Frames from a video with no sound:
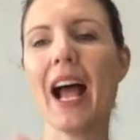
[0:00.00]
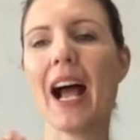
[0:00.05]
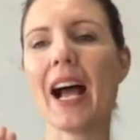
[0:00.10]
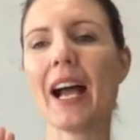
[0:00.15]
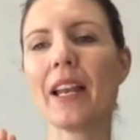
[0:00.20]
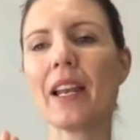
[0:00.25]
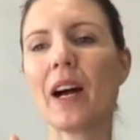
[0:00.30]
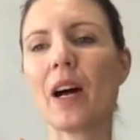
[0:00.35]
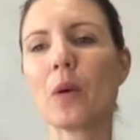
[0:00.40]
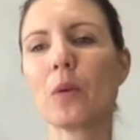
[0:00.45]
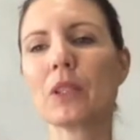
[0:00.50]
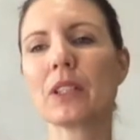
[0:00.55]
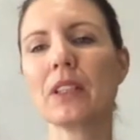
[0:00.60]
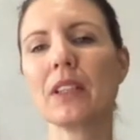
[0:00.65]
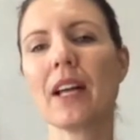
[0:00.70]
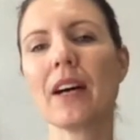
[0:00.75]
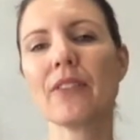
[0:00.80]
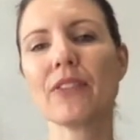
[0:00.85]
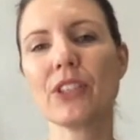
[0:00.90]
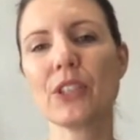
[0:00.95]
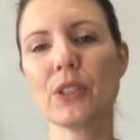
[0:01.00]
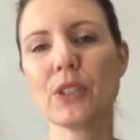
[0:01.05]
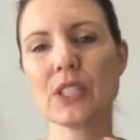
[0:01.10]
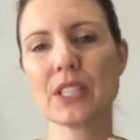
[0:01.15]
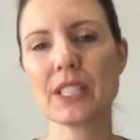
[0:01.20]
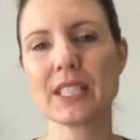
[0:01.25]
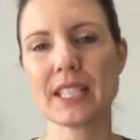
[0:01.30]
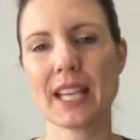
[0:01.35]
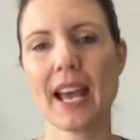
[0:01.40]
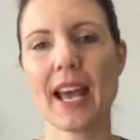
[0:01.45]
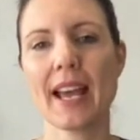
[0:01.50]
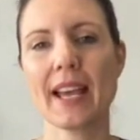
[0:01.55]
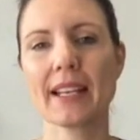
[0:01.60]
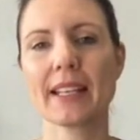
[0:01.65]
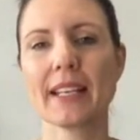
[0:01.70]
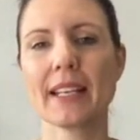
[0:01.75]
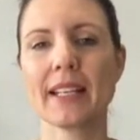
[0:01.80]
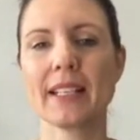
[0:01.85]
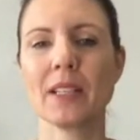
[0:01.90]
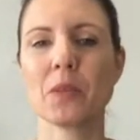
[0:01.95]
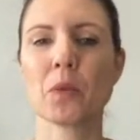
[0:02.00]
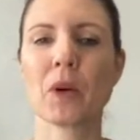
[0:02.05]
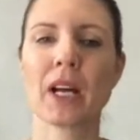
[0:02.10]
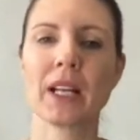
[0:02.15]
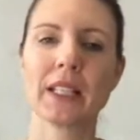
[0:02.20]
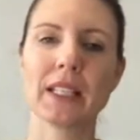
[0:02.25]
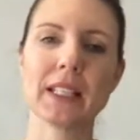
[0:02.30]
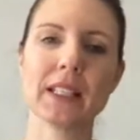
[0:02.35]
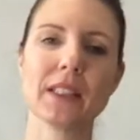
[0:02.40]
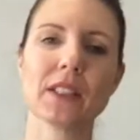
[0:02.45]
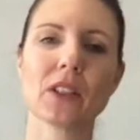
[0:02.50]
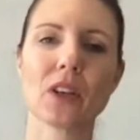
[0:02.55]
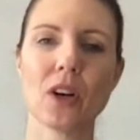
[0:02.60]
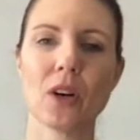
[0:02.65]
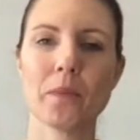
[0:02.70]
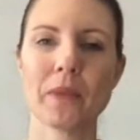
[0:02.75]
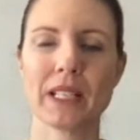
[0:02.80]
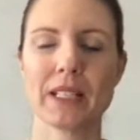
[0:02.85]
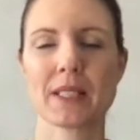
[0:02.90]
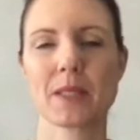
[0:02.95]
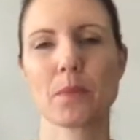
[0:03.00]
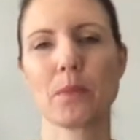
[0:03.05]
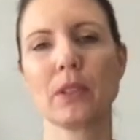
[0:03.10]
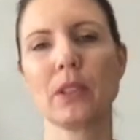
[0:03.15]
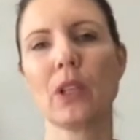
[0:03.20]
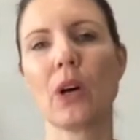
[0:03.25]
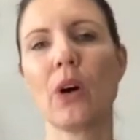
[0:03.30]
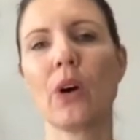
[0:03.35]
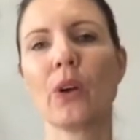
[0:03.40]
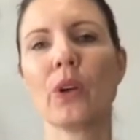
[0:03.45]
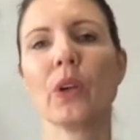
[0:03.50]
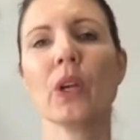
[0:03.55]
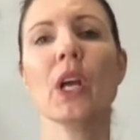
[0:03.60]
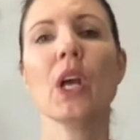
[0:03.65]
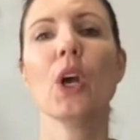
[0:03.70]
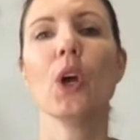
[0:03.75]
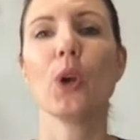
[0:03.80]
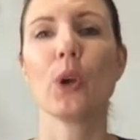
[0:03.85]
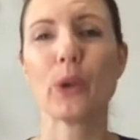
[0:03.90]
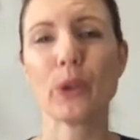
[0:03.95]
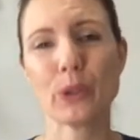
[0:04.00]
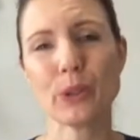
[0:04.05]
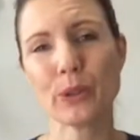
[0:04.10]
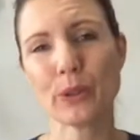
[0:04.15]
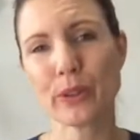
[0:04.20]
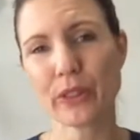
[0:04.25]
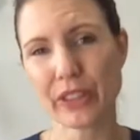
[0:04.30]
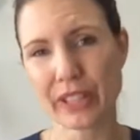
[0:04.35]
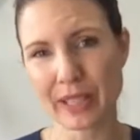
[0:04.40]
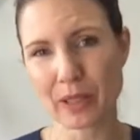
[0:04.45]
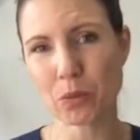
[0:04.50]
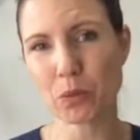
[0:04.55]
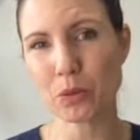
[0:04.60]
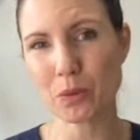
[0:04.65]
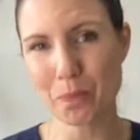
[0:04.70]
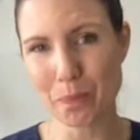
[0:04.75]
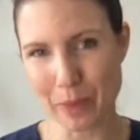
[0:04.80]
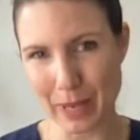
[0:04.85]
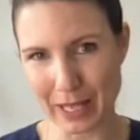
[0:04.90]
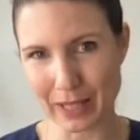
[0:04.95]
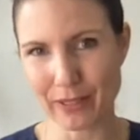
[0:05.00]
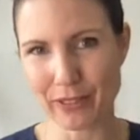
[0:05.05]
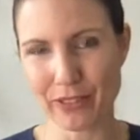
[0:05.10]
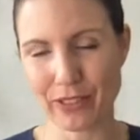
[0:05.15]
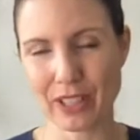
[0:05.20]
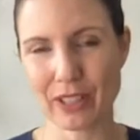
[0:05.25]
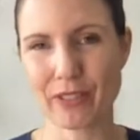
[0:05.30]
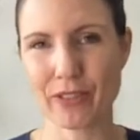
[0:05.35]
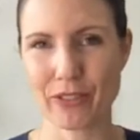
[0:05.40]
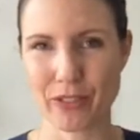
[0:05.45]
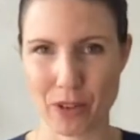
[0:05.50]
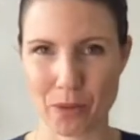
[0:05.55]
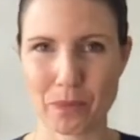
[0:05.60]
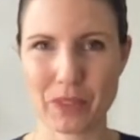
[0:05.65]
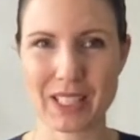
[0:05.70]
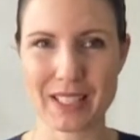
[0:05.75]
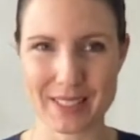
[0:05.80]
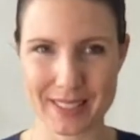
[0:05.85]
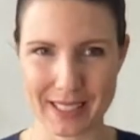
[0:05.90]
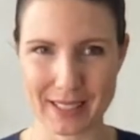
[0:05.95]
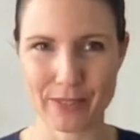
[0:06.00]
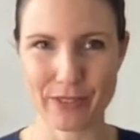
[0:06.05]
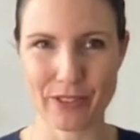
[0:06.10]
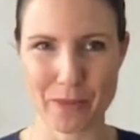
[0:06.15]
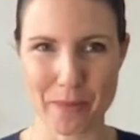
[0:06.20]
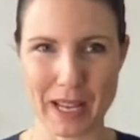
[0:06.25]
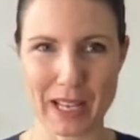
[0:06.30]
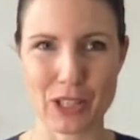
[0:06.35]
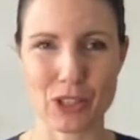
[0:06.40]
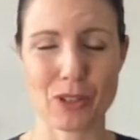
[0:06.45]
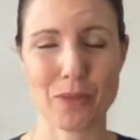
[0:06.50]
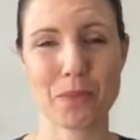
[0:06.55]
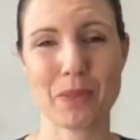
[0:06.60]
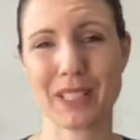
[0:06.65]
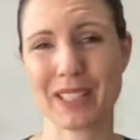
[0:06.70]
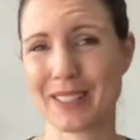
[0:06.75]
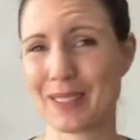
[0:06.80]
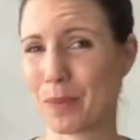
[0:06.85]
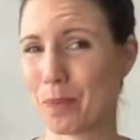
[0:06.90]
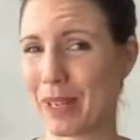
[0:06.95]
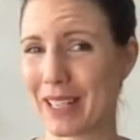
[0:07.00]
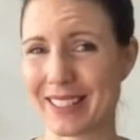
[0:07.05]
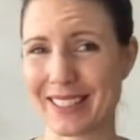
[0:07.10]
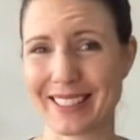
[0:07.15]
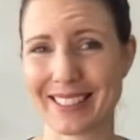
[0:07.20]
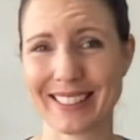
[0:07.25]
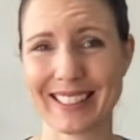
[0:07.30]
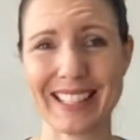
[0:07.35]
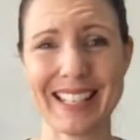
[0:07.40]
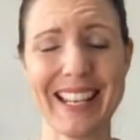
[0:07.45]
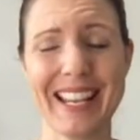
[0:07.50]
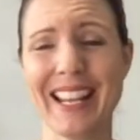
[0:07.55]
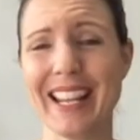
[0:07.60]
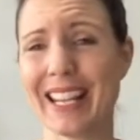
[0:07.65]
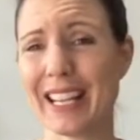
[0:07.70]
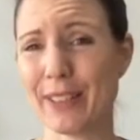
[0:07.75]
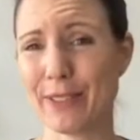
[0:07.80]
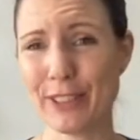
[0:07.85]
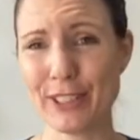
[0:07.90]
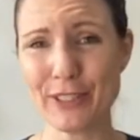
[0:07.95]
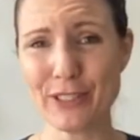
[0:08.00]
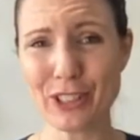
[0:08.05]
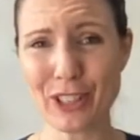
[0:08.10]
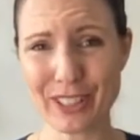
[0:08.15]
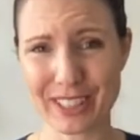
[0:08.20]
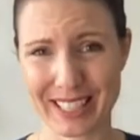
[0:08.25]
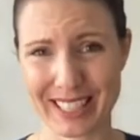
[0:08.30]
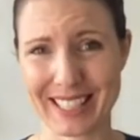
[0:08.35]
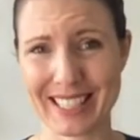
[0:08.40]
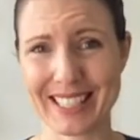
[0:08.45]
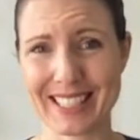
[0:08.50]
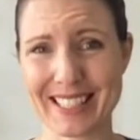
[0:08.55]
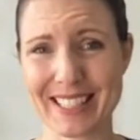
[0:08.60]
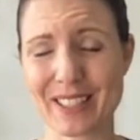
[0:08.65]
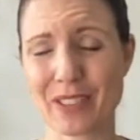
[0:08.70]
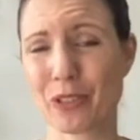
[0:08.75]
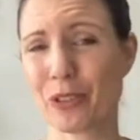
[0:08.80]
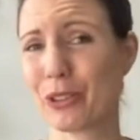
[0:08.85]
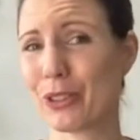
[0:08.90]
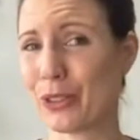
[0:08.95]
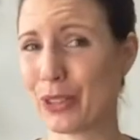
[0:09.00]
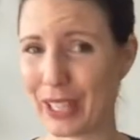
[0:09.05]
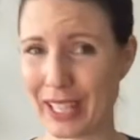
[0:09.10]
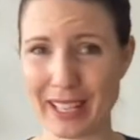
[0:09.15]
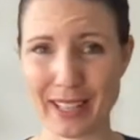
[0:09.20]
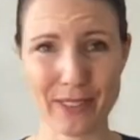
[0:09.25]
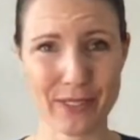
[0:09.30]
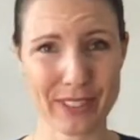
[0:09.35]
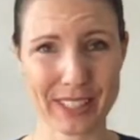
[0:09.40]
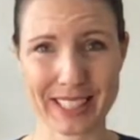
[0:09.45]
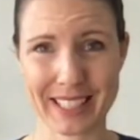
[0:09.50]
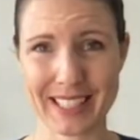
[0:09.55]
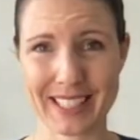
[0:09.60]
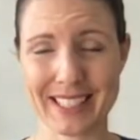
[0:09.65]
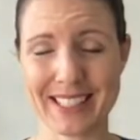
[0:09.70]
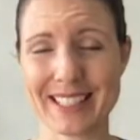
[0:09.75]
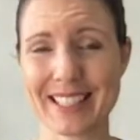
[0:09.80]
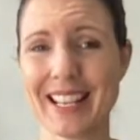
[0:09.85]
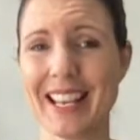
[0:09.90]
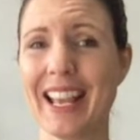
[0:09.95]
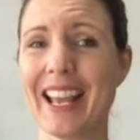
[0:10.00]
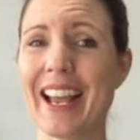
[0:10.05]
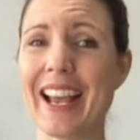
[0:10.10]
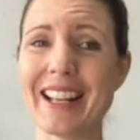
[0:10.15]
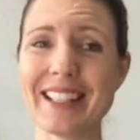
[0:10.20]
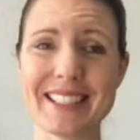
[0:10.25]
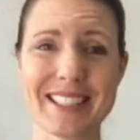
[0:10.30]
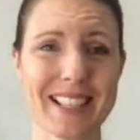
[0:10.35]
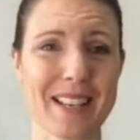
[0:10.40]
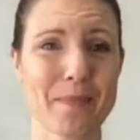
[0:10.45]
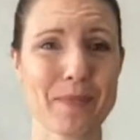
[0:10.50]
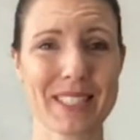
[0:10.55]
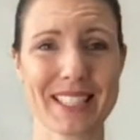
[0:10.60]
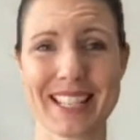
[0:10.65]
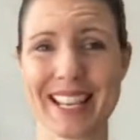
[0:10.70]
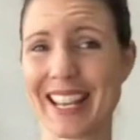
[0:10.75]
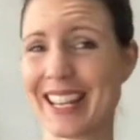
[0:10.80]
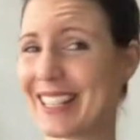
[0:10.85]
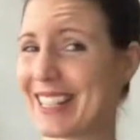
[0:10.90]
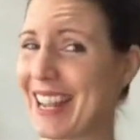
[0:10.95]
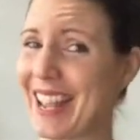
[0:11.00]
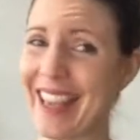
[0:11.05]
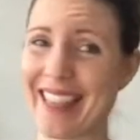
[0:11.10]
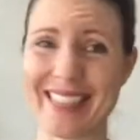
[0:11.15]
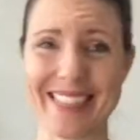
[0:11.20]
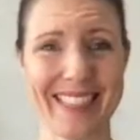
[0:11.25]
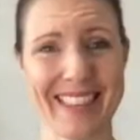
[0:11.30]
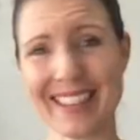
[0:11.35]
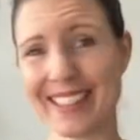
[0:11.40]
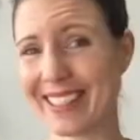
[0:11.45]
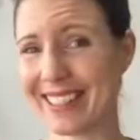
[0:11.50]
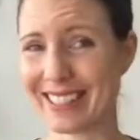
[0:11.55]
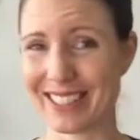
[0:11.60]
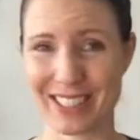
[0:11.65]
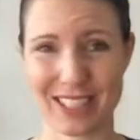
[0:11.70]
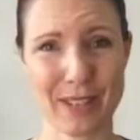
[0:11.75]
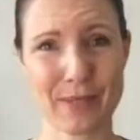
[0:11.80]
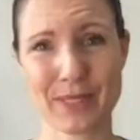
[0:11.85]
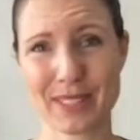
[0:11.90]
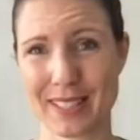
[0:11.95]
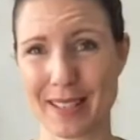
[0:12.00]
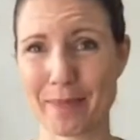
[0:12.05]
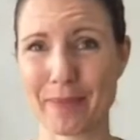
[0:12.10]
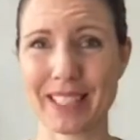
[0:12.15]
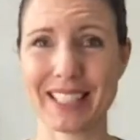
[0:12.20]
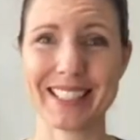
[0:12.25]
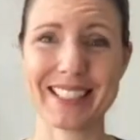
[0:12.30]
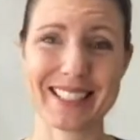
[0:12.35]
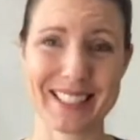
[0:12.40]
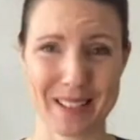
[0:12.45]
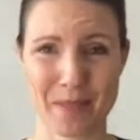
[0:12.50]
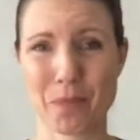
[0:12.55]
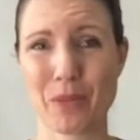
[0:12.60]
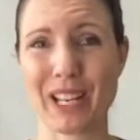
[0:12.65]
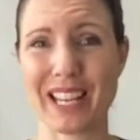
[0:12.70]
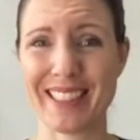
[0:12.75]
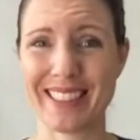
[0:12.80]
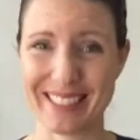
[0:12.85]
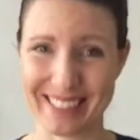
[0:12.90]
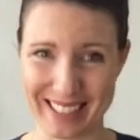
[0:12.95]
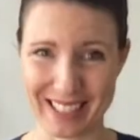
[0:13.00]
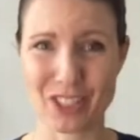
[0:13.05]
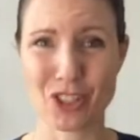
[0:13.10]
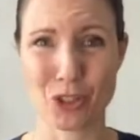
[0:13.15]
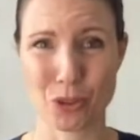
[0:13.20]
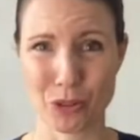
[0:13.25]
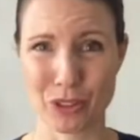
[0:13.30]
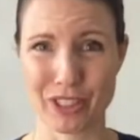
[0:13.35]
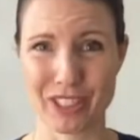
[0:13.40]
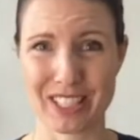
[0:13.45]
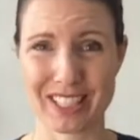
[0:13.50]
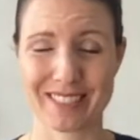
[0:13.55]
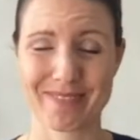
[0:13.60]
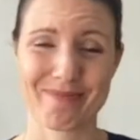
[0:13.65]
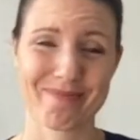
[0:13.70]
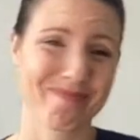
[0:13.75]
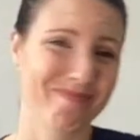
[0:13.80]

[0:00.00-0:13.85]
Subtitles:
And I would love you to tag anyone in the comments below who you think will benefit from this information, because basically if you've got kids or you care for kids, at some stage they're going to shove something somewhere that they shouldn't.